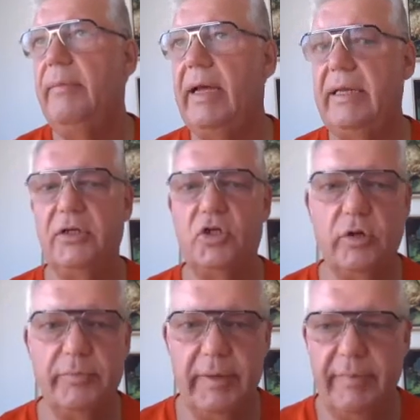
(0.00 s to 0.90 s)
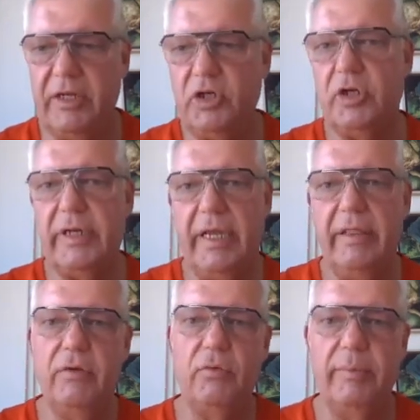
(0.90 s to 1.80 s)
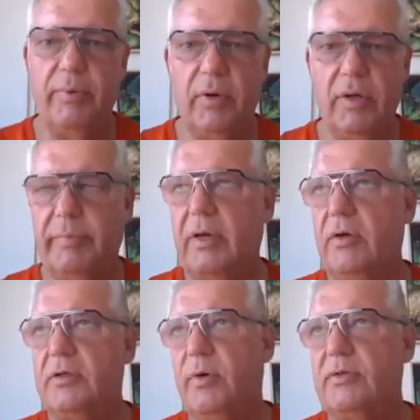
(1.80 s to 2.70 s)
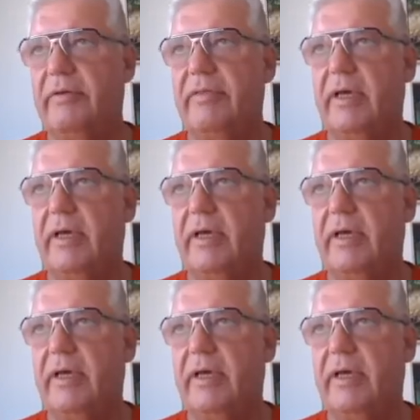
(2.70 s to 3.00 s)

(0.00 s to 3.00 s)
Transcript: but it should be mentioned in the report because most of